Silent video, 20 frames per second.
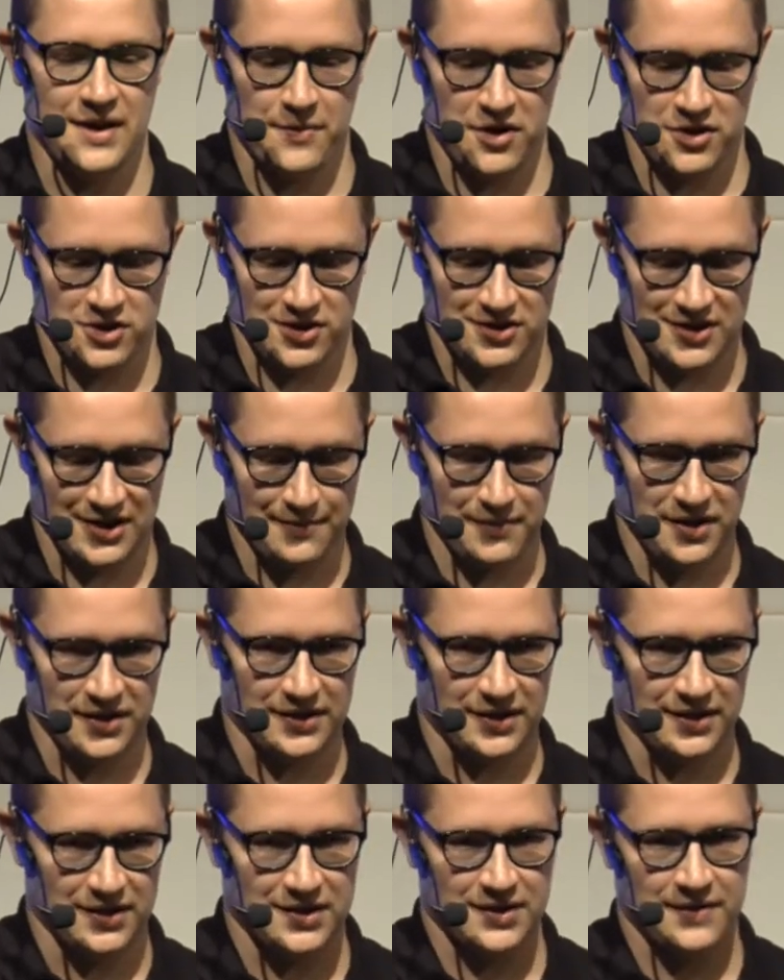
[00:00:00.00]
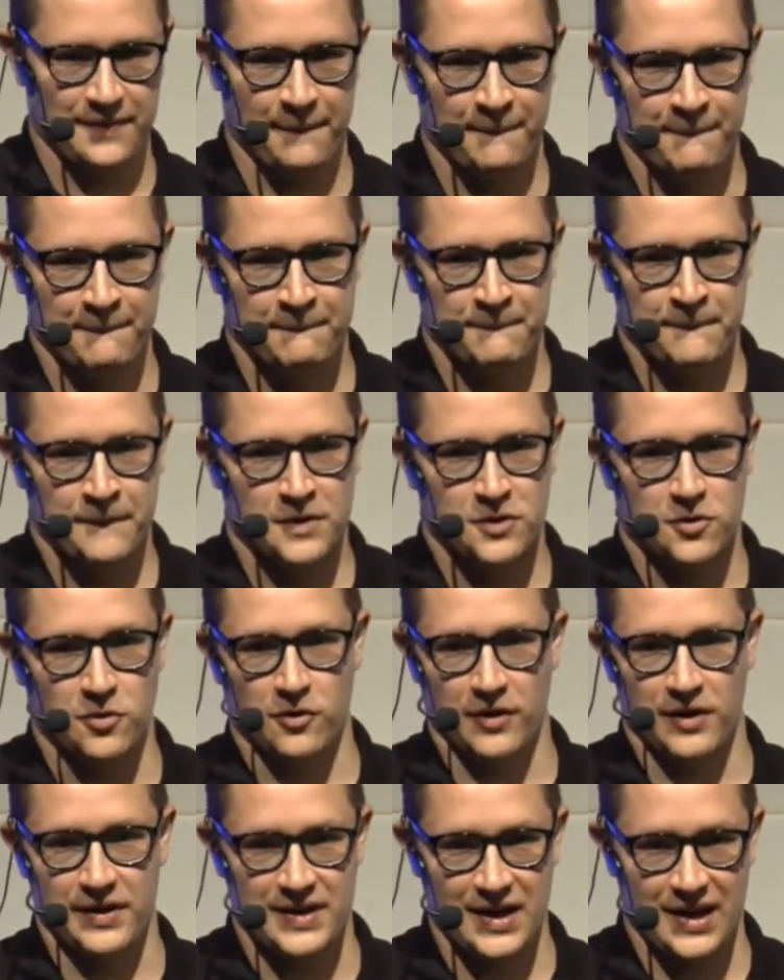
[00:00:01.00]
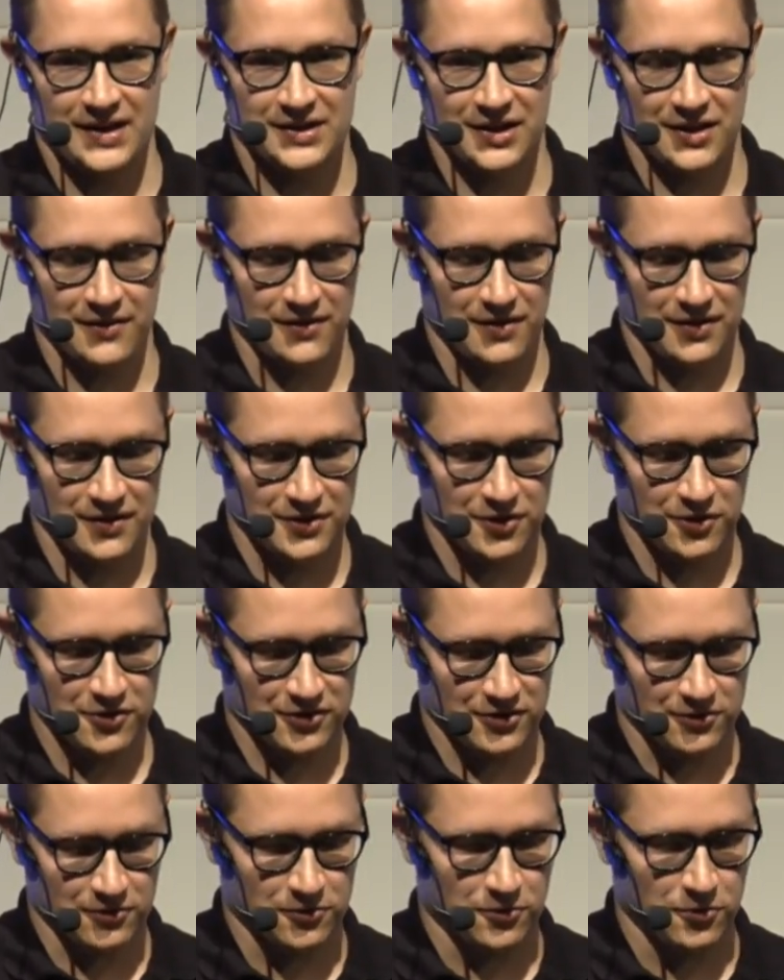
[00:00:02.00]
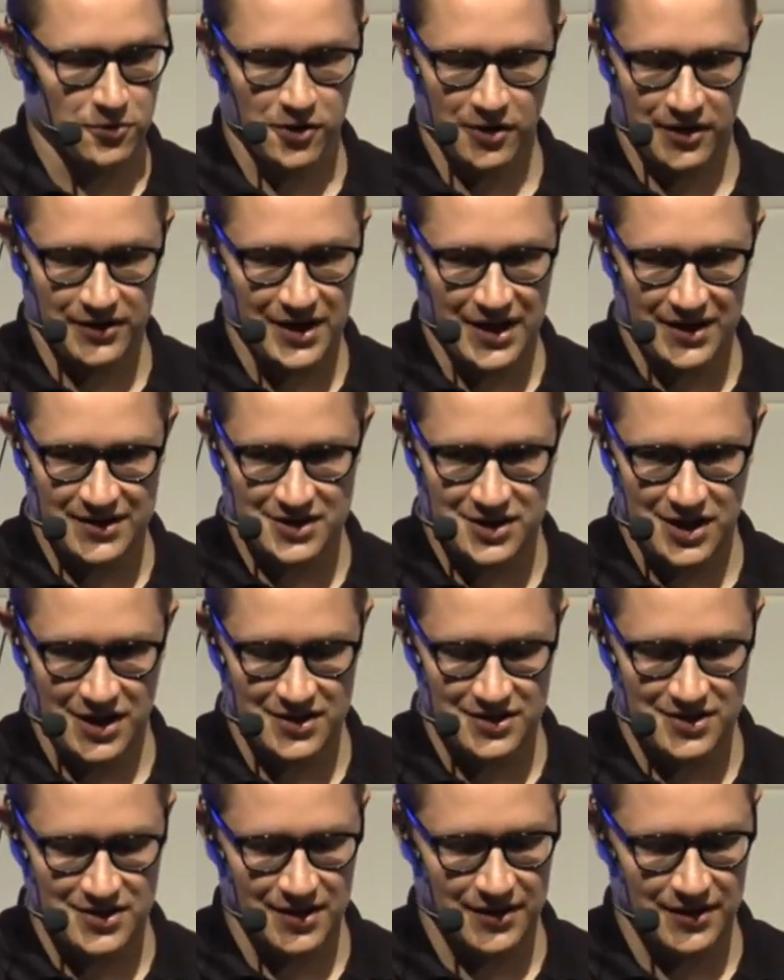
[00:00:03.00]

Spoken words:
is limited to only that change set.